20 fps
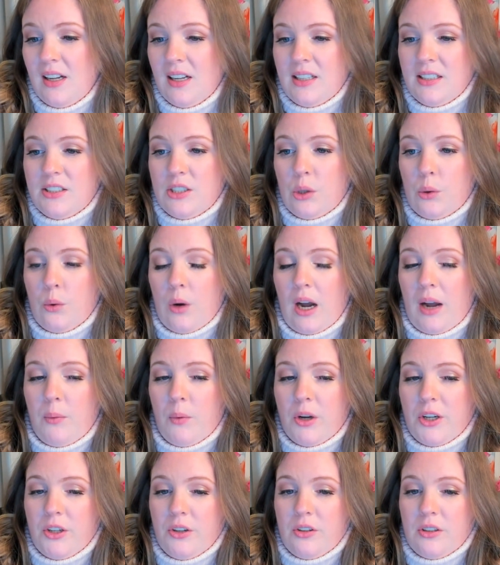So I
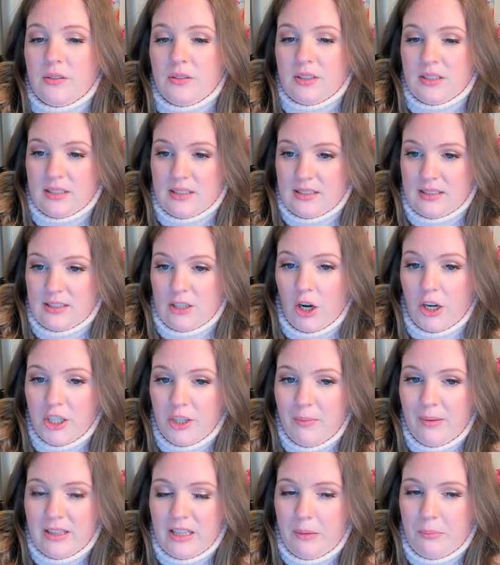want you to
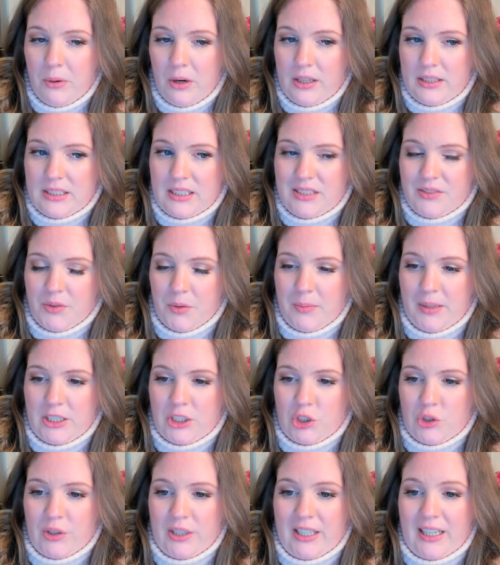document that process for
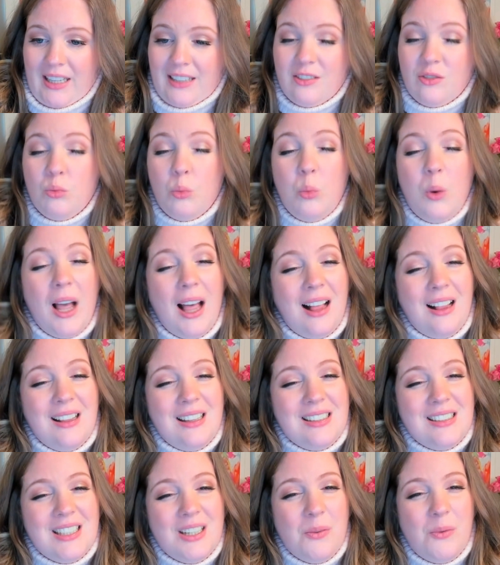measuring, as well
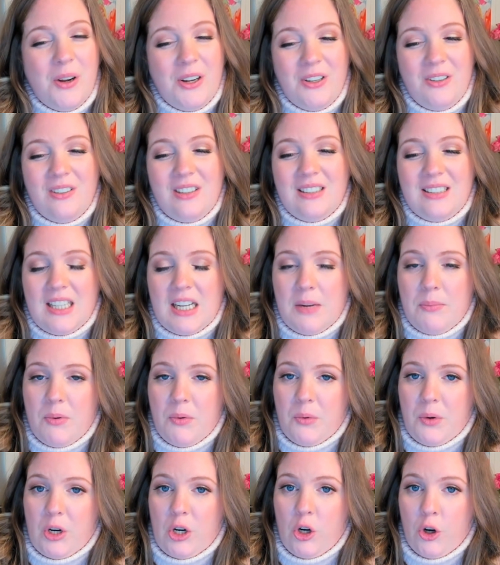as I want you to set up a
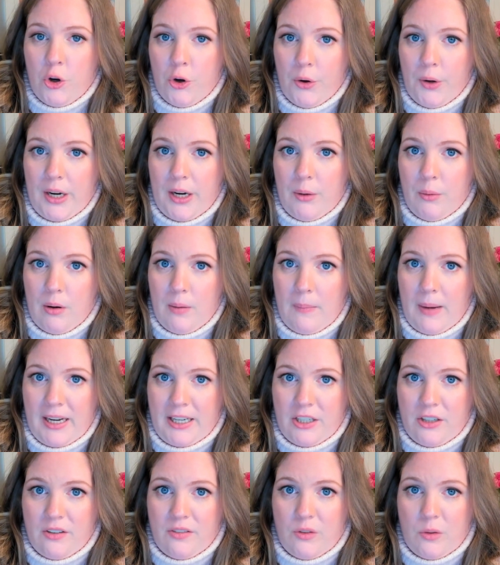recurring
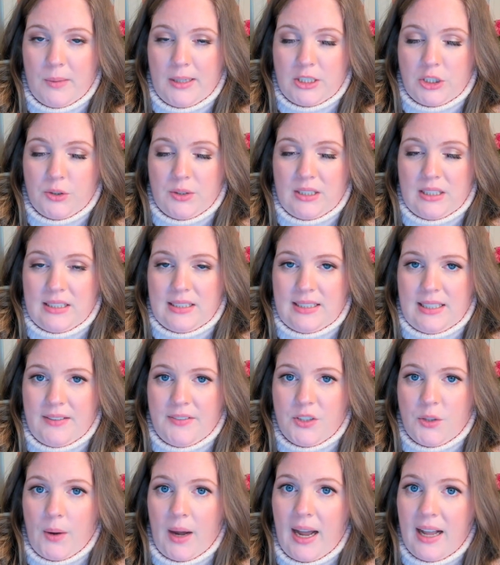reminder for measuring this stuff.
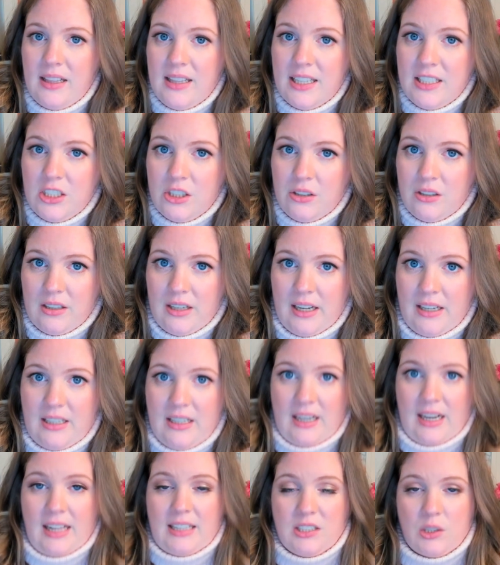So I like to look at
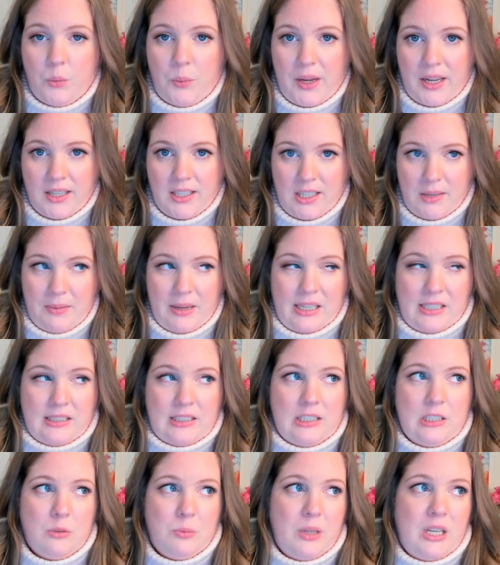it as a weekly
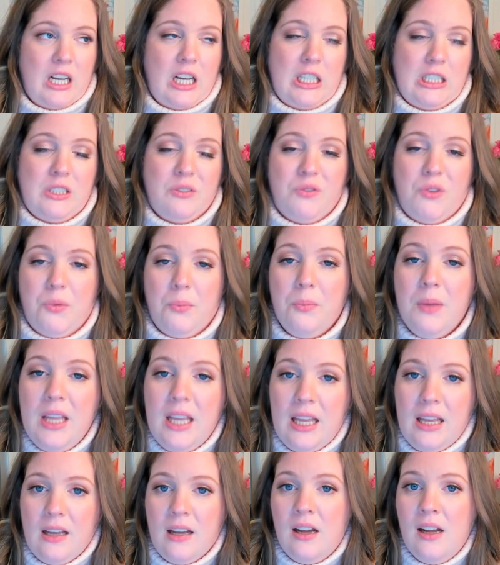basis because for
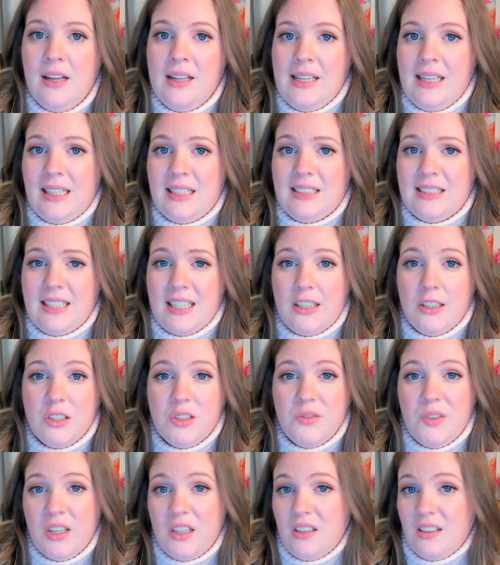me, a sales
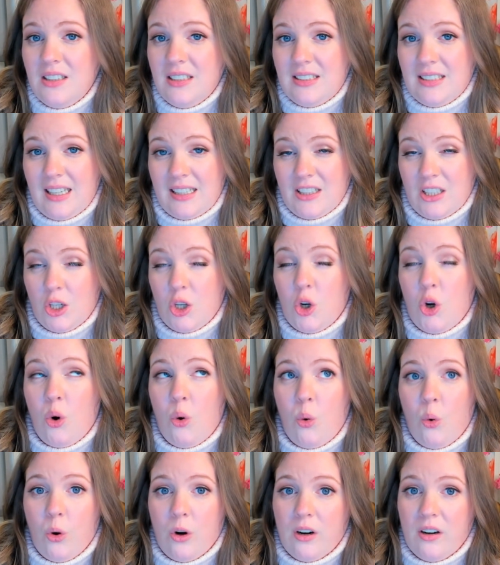funnel is at the
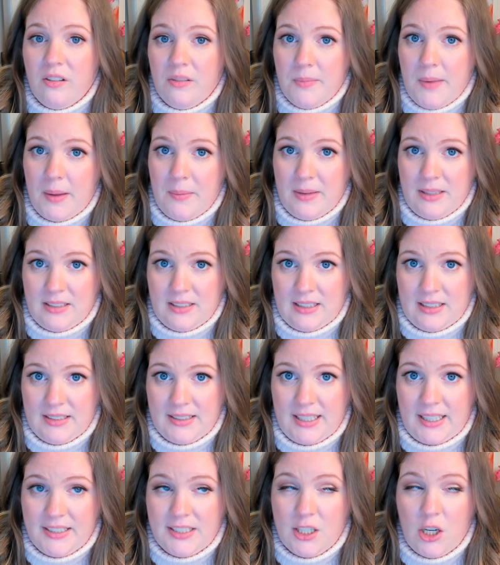core of my business.
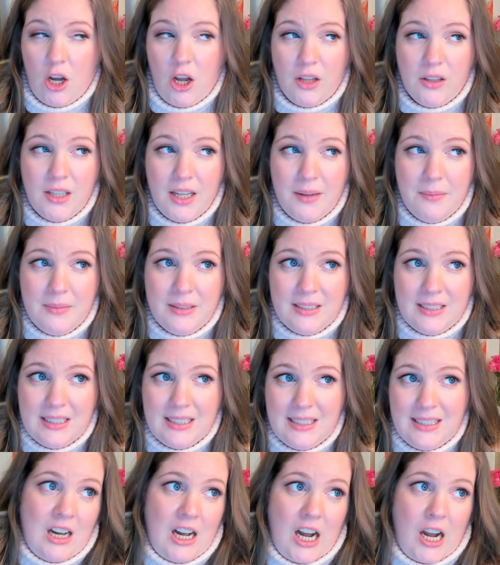As an online
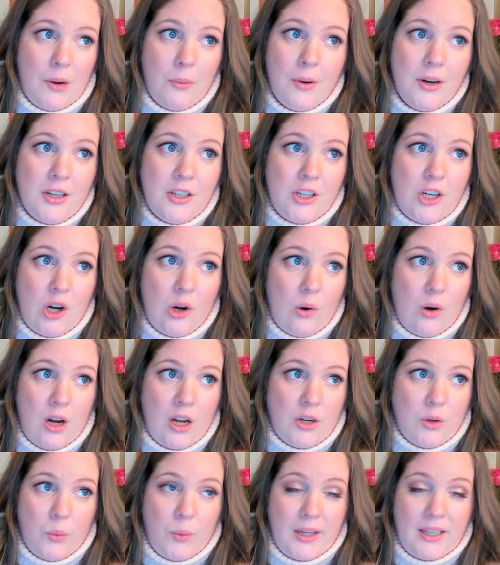business, I want to know
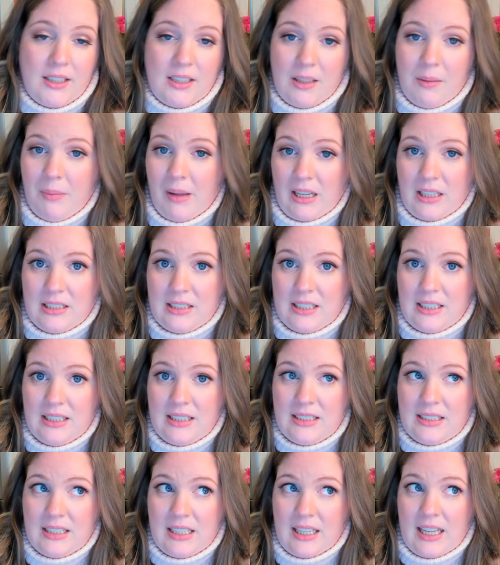on a weekly
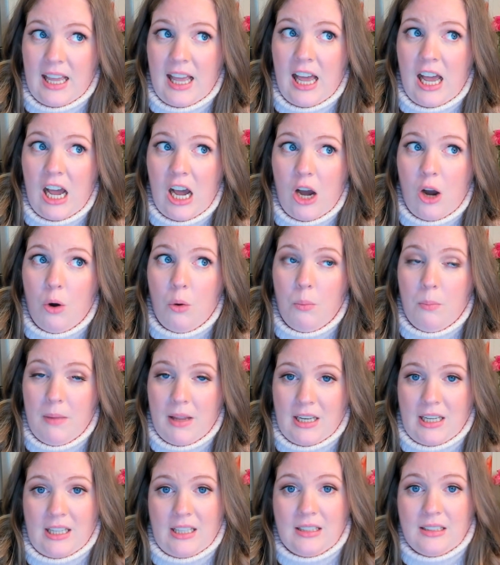basis, like how
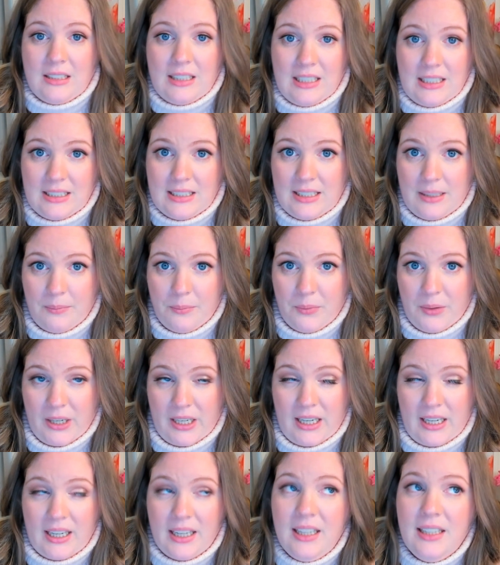many leads I'm
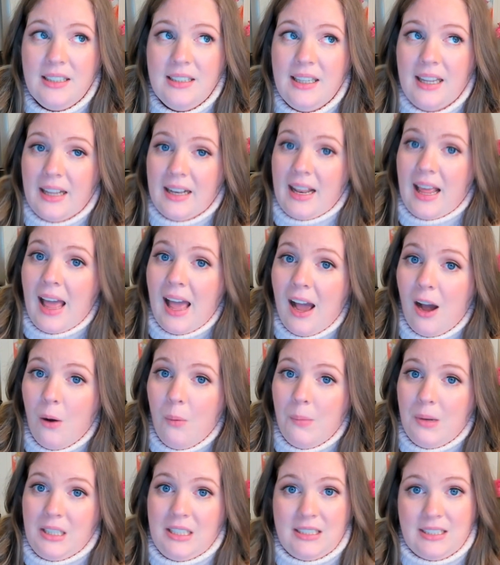bringing in and how
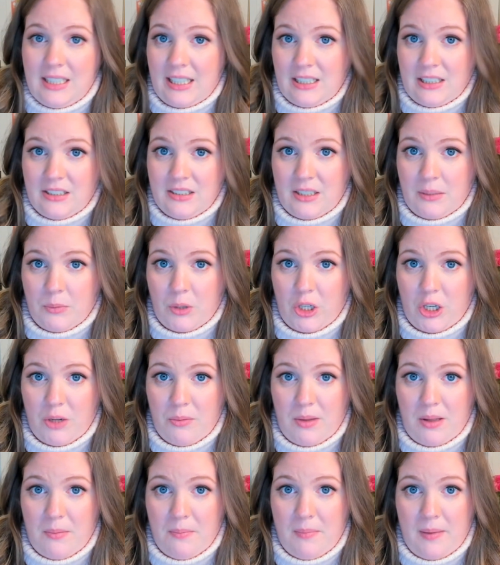many sales I'm going to
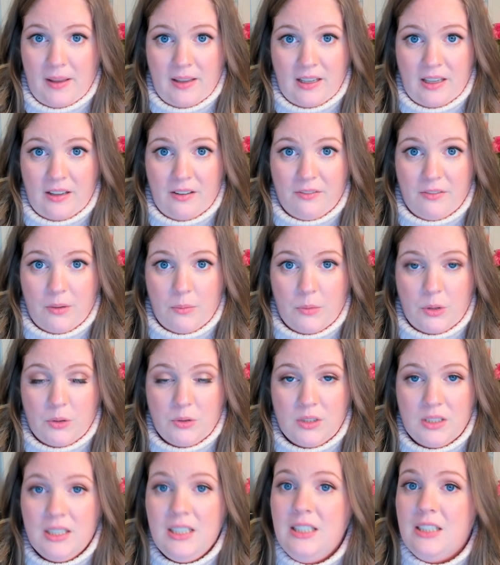be making from
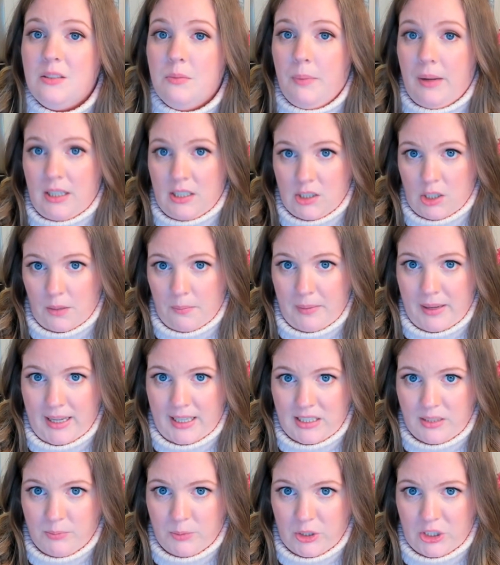those leads based on
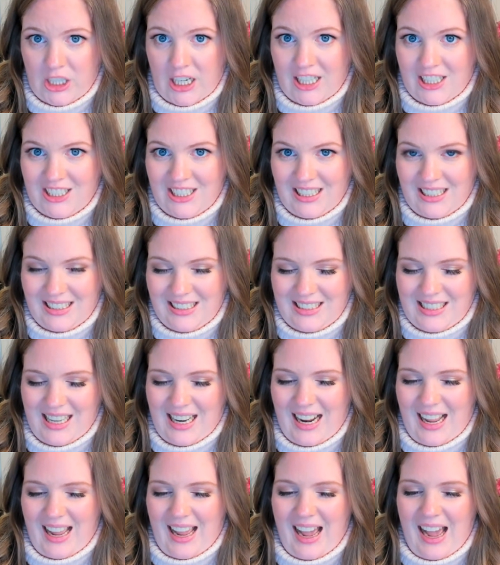past projections that
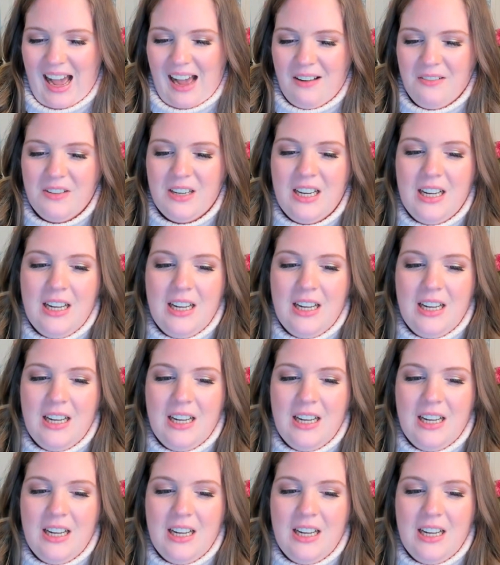I have.